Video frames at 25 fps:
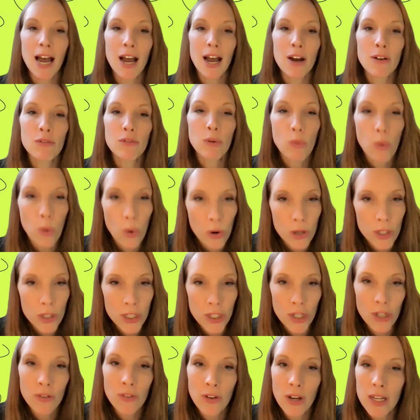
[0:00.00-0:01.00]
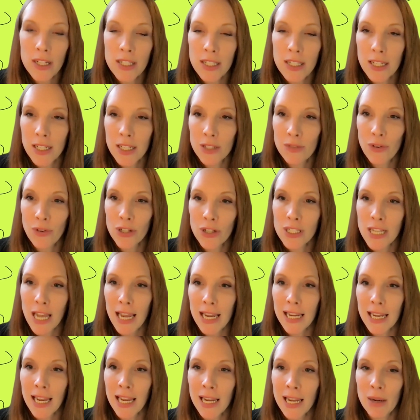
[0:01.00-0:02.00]
rewards universities for
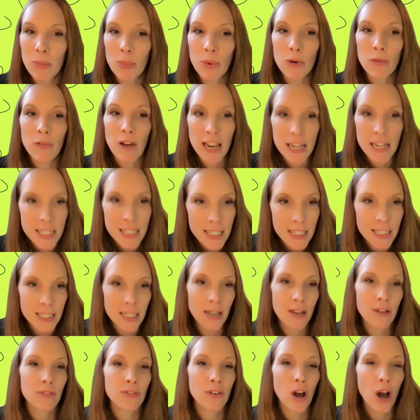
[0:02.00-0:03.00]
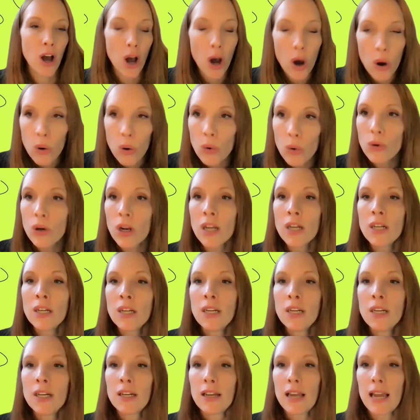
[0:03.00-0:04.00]
taking preventative whole
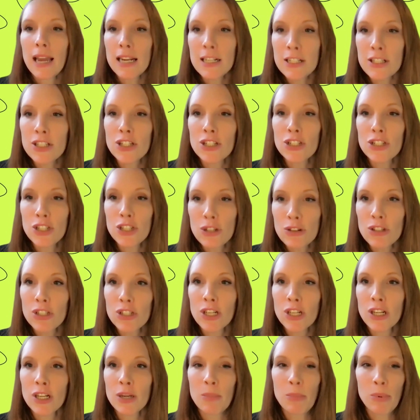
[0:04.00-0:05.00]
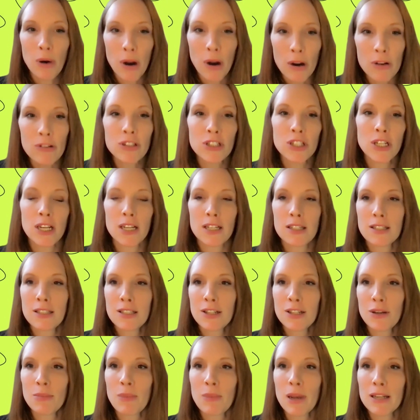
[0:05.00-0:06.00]
institution approaches
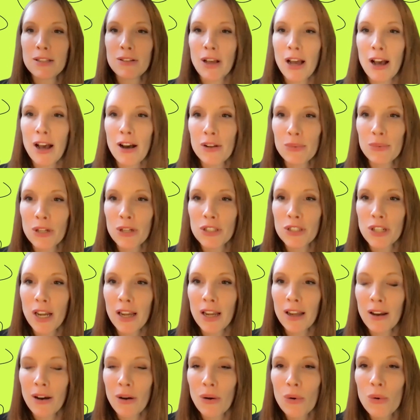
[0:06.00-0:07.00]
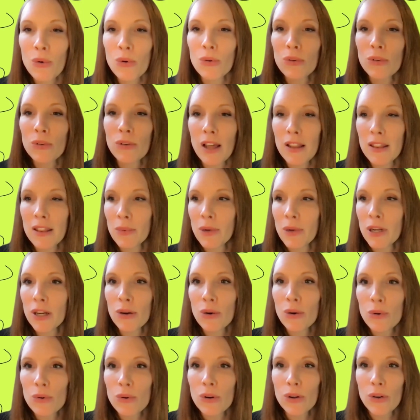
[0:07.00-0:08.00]
to mental health, which I think we can
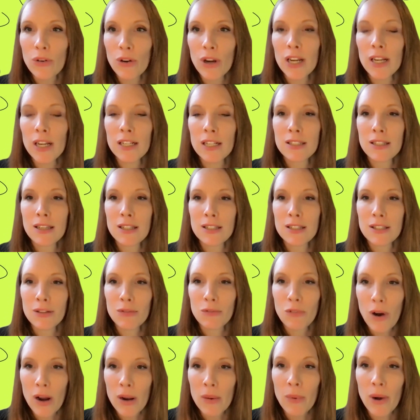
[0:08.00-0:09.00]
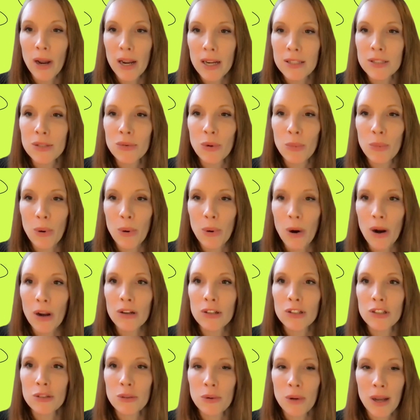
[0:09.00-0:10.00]
all agree is the right way to
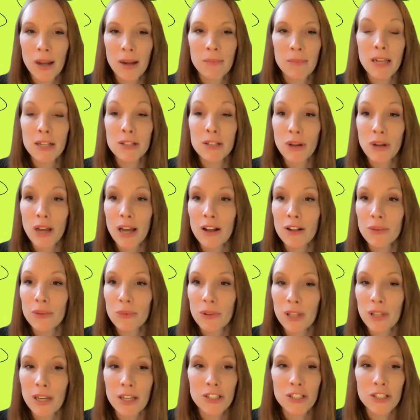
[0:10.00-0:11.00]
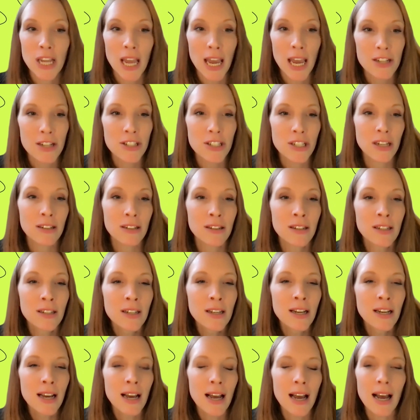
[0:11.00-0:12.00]
approach mental health within education.
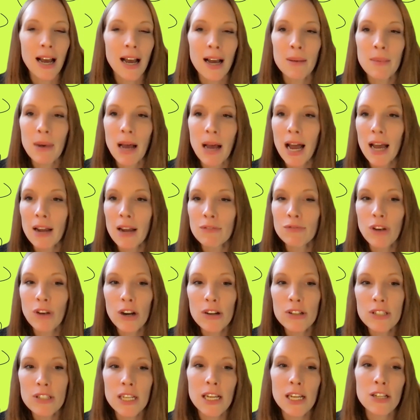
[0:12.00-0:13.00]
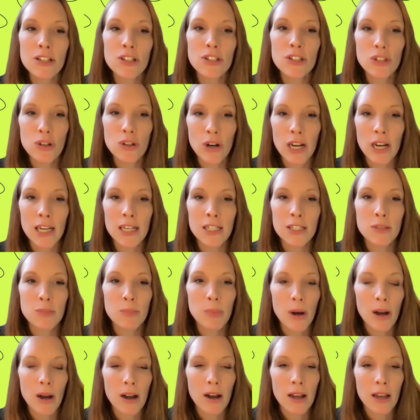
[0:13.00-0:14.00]
And Rosie is joined
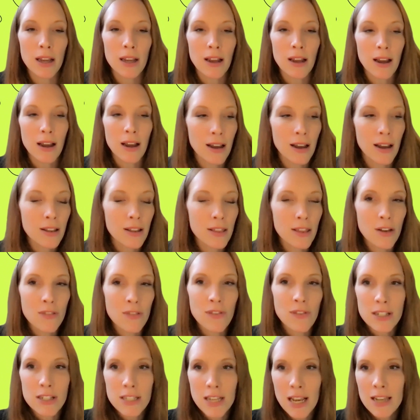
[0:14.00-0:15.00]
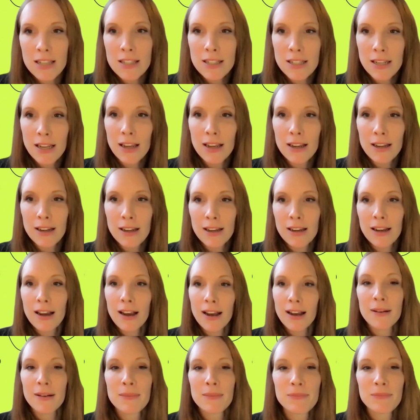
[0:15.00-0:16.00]
by the fantastic
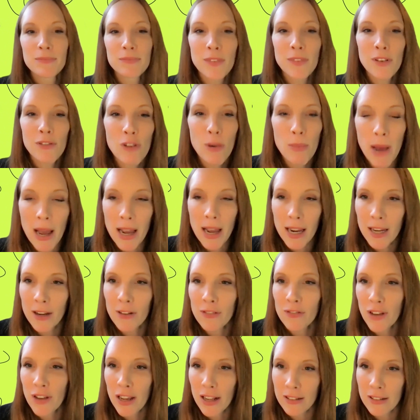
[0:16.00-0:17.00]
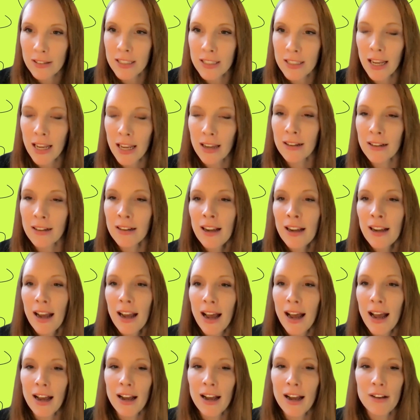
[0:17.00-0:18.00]
Rebecca Fielding,
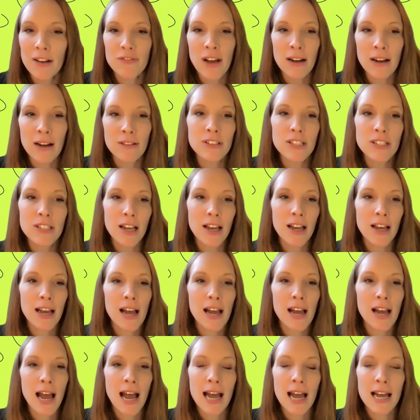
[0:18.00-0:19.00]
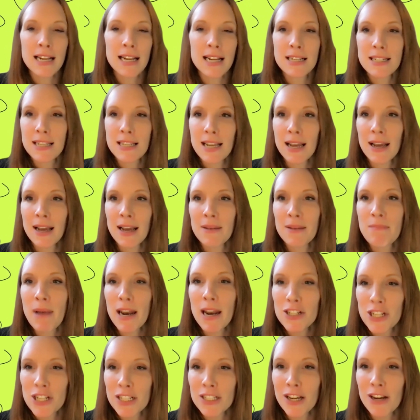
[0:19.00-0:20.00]
founder and
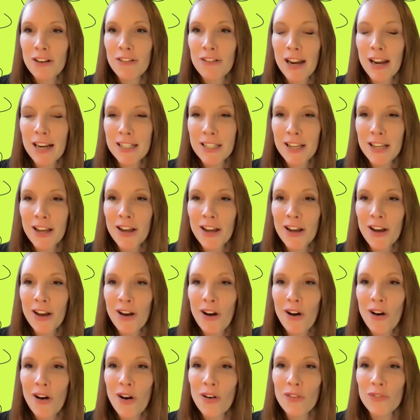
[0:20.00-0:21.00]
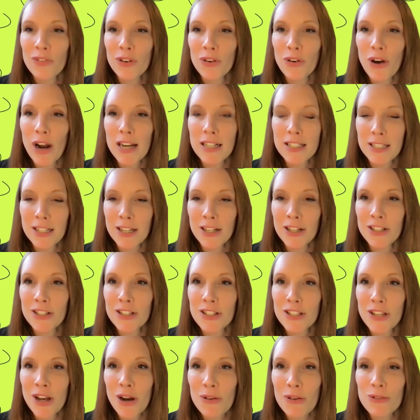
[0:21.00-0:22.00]
managing director of
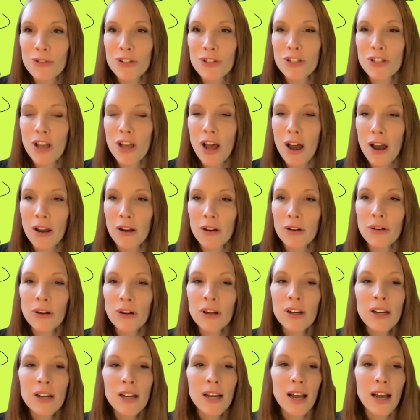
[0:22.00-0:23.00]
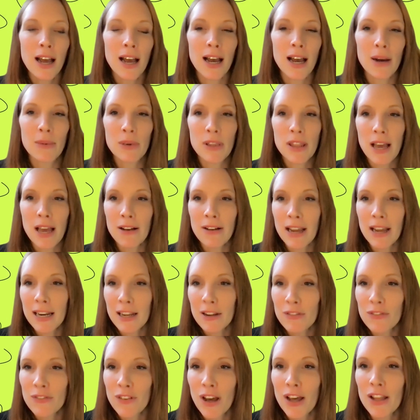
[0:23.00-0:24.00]
Gradconsult. So without any
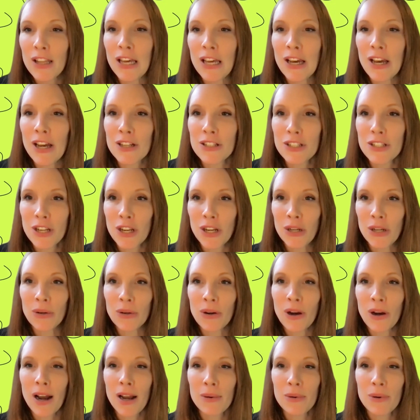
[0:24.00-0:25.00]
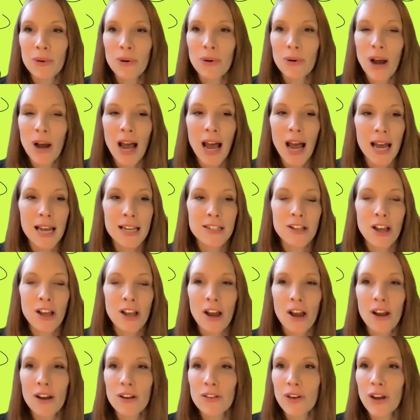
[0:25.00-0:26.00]
further ado, I will hand
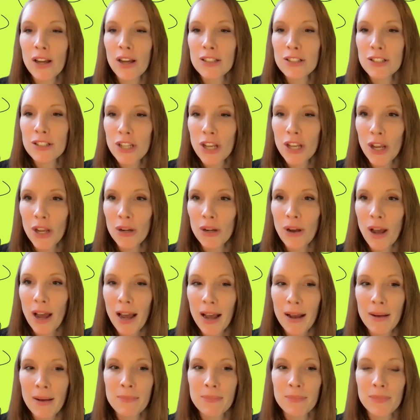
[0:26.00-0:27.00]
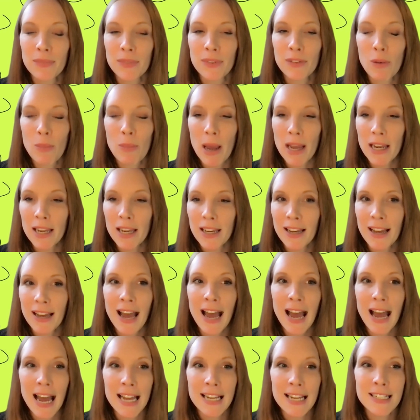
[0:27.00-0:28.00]
over to Rebecca
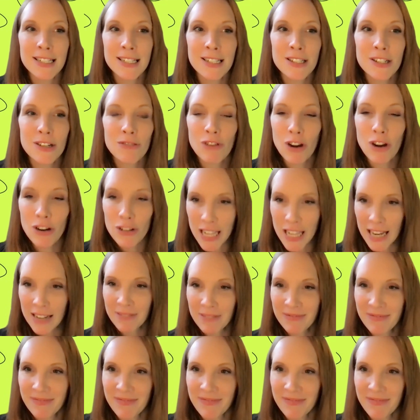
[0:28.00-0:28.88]
and Rosie.